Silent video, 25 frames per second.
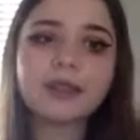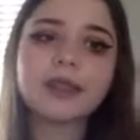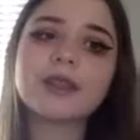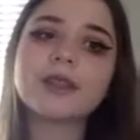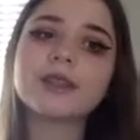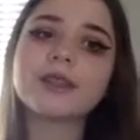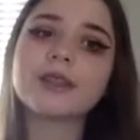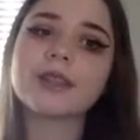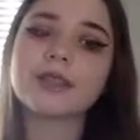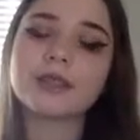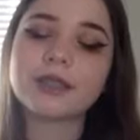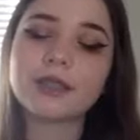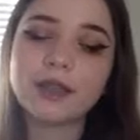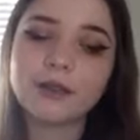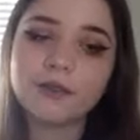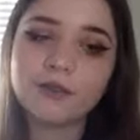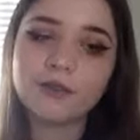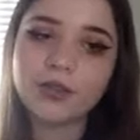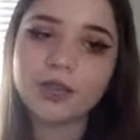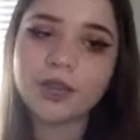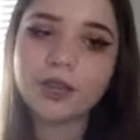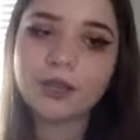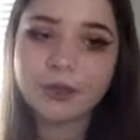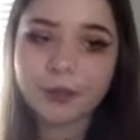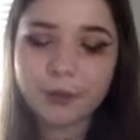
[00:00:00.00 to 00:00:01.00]
So if you
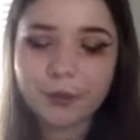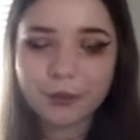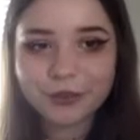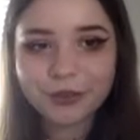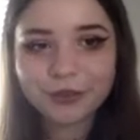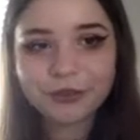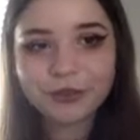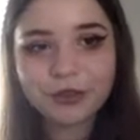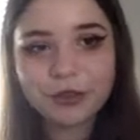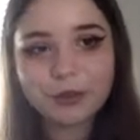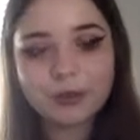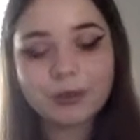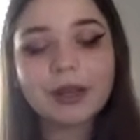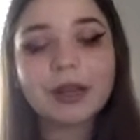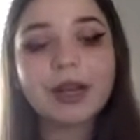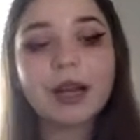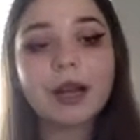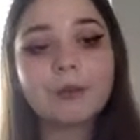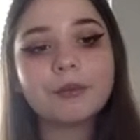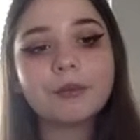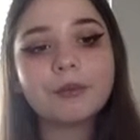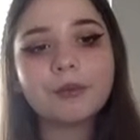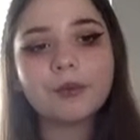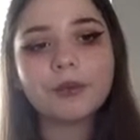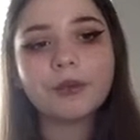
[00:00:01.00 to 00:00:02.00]
can remember from a
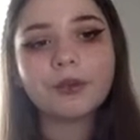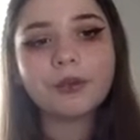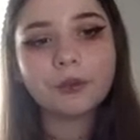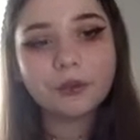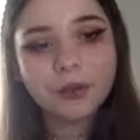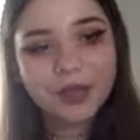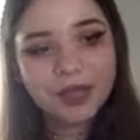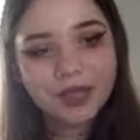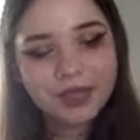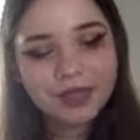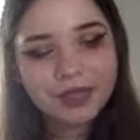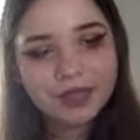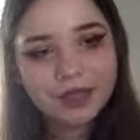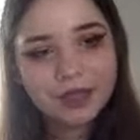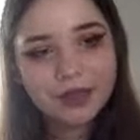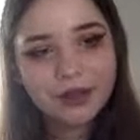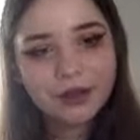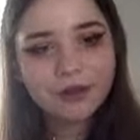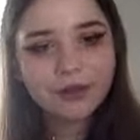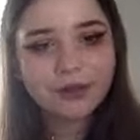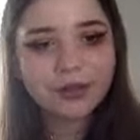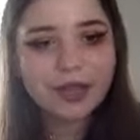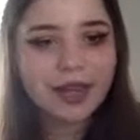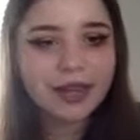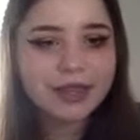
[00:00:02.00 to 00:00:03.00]
couple weeks
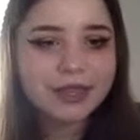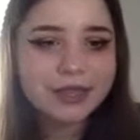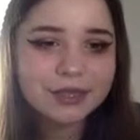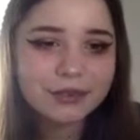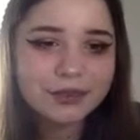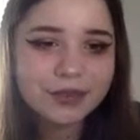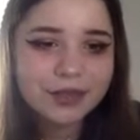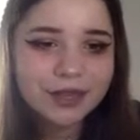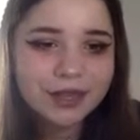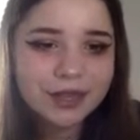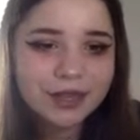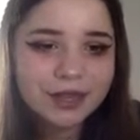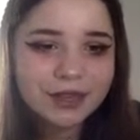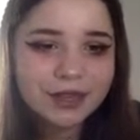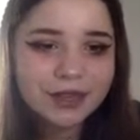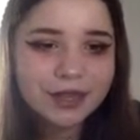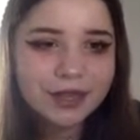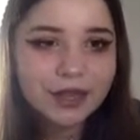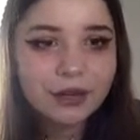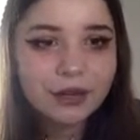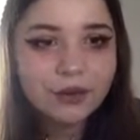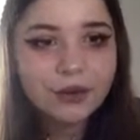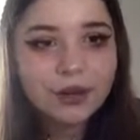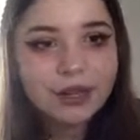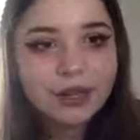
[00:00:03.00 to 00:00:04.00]
ago, last week I think
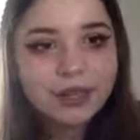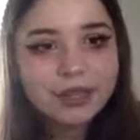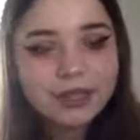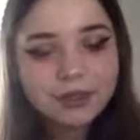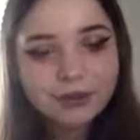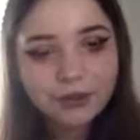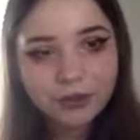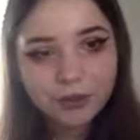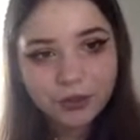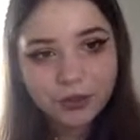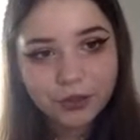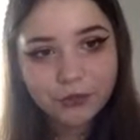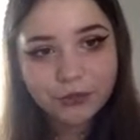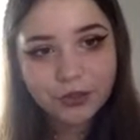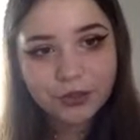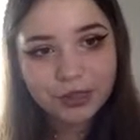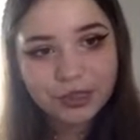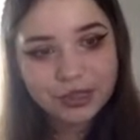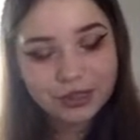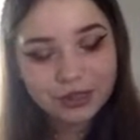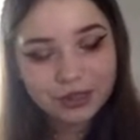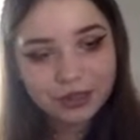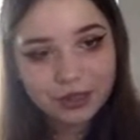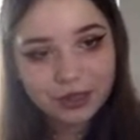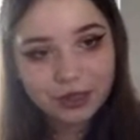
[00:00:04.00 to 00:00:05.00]
it was, when we
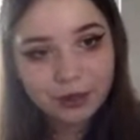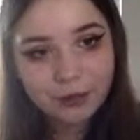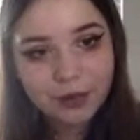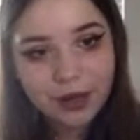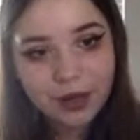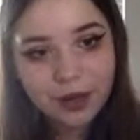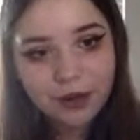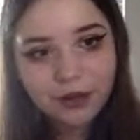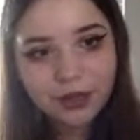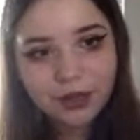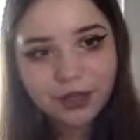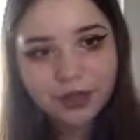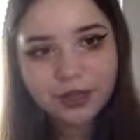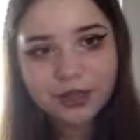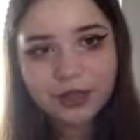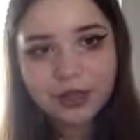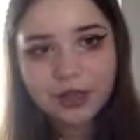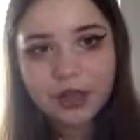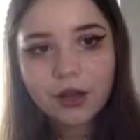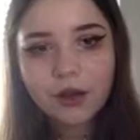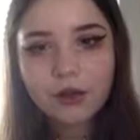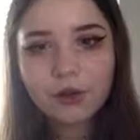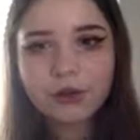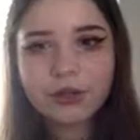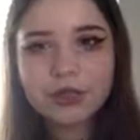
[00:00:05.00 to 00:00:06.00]
first learned about it,
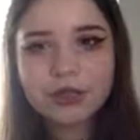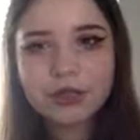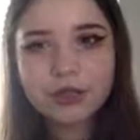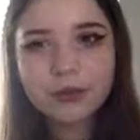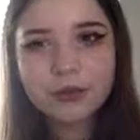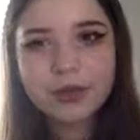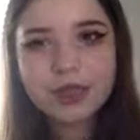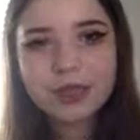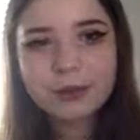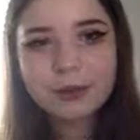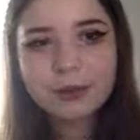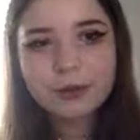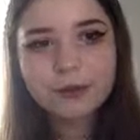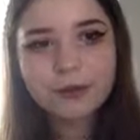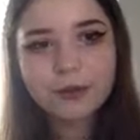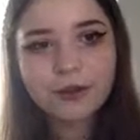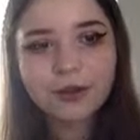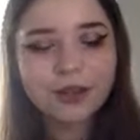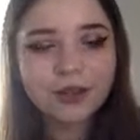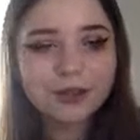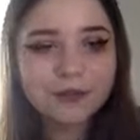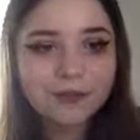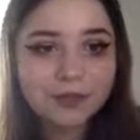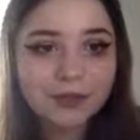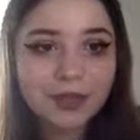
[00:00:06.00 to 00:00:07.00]
or 2 weeks
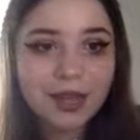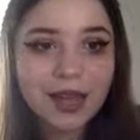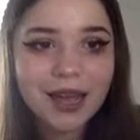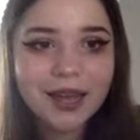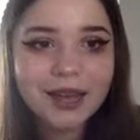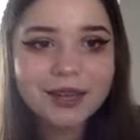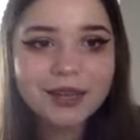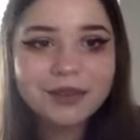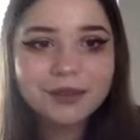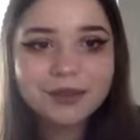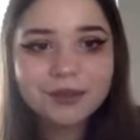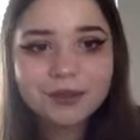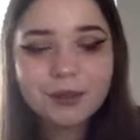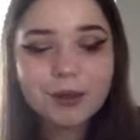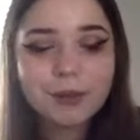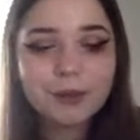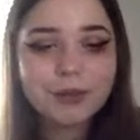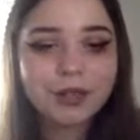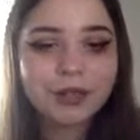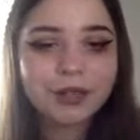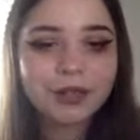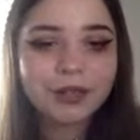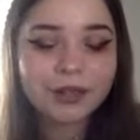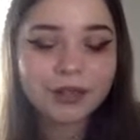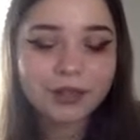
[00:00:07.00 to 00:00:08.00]
before. I don't remember
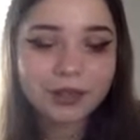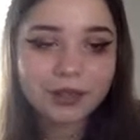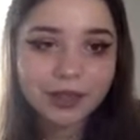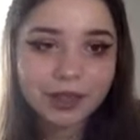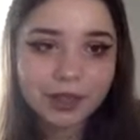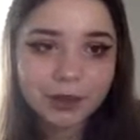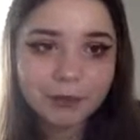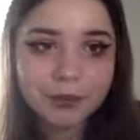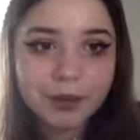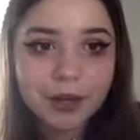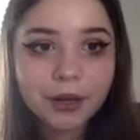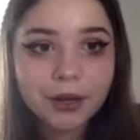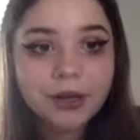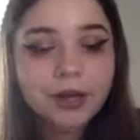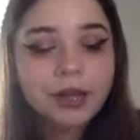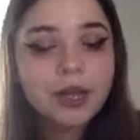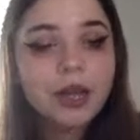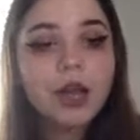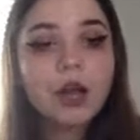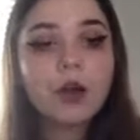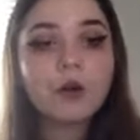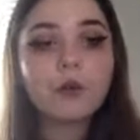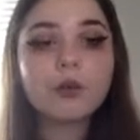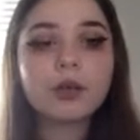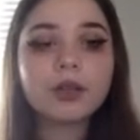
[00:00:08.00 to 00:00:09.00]
clearly, but
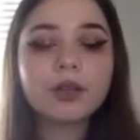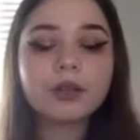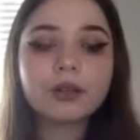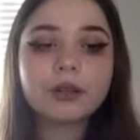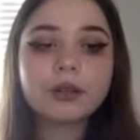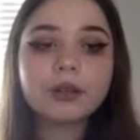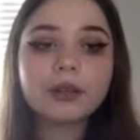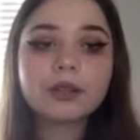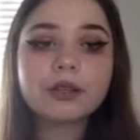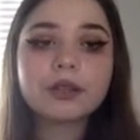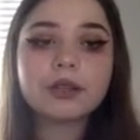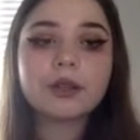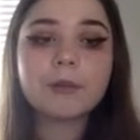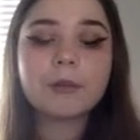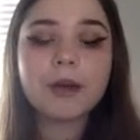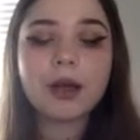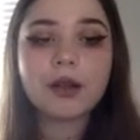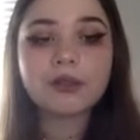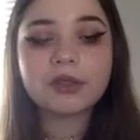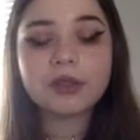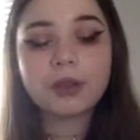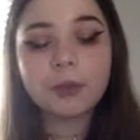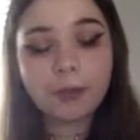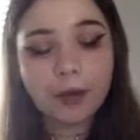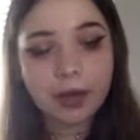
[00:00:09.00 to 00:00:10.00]
we learned
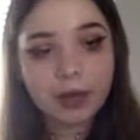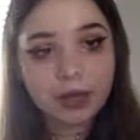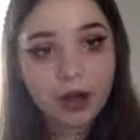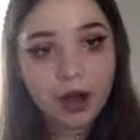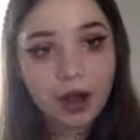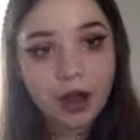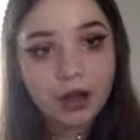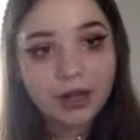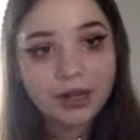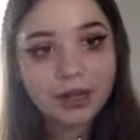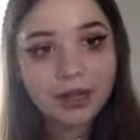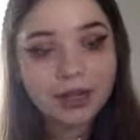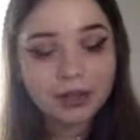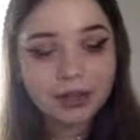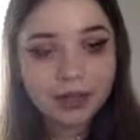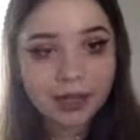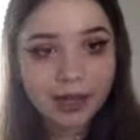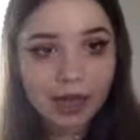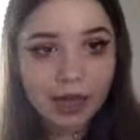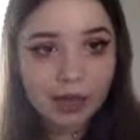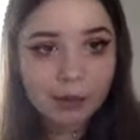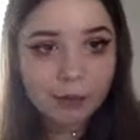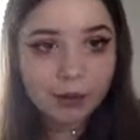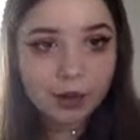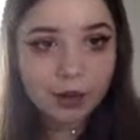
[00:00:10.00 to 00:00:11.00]
about the biotic and the
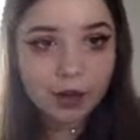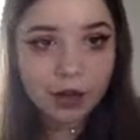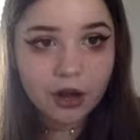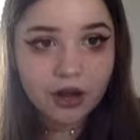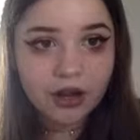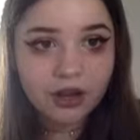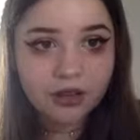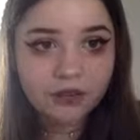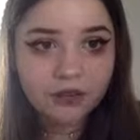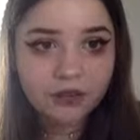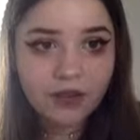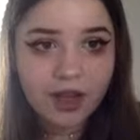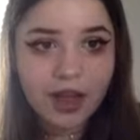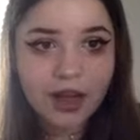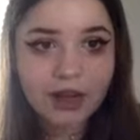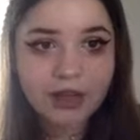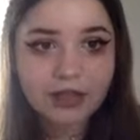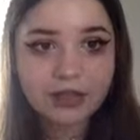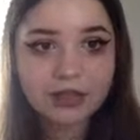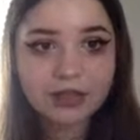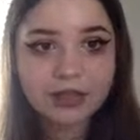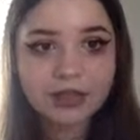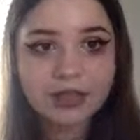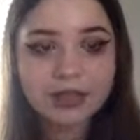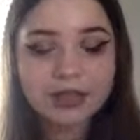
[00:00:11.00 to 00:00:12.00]
abiotic
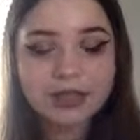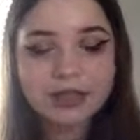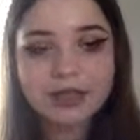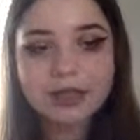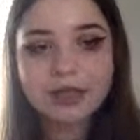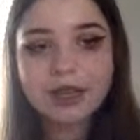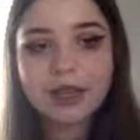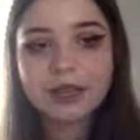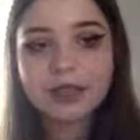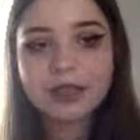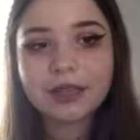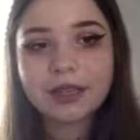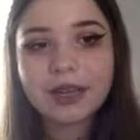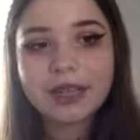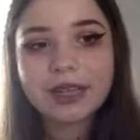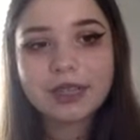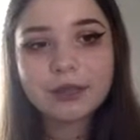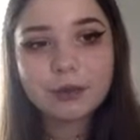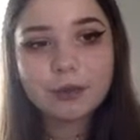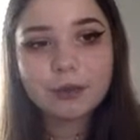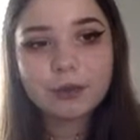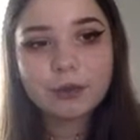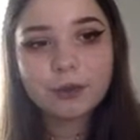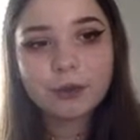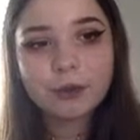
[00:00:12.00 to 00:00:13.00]
factors. You guys
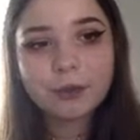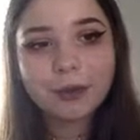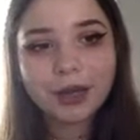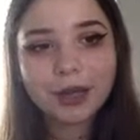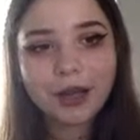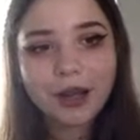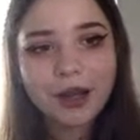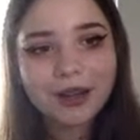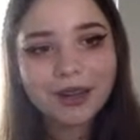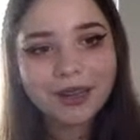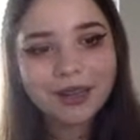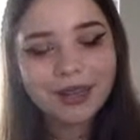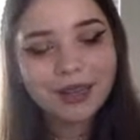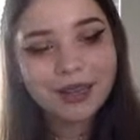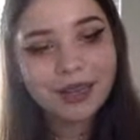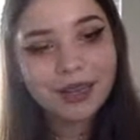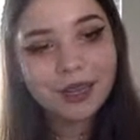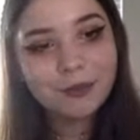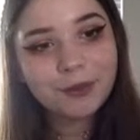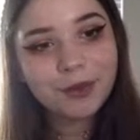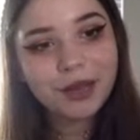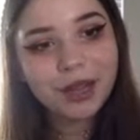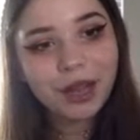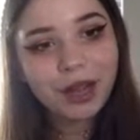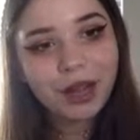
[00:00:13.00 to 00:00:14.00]
remember what biotic and
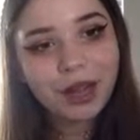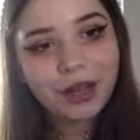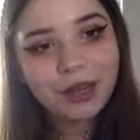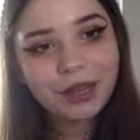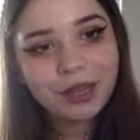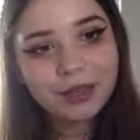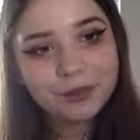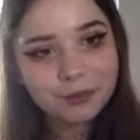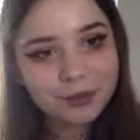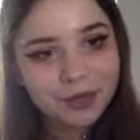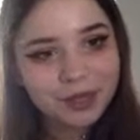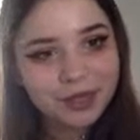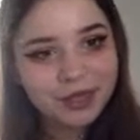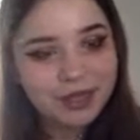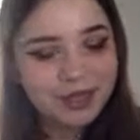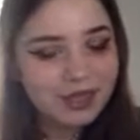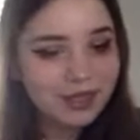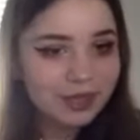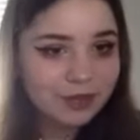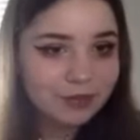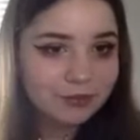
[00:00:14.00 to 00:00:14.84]
abiotic means?